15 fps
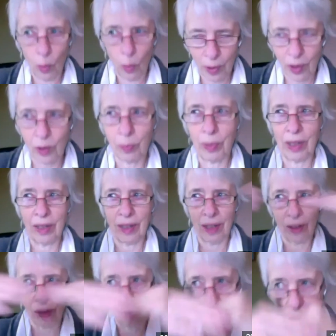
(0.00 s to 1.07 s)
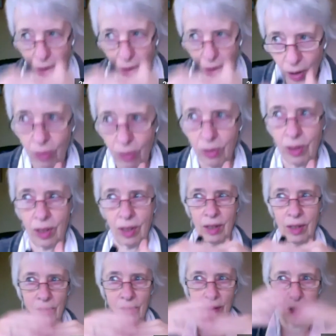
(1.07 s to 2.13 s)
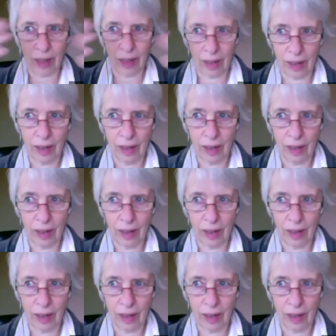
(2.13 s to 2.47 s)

a space, let's also close it so that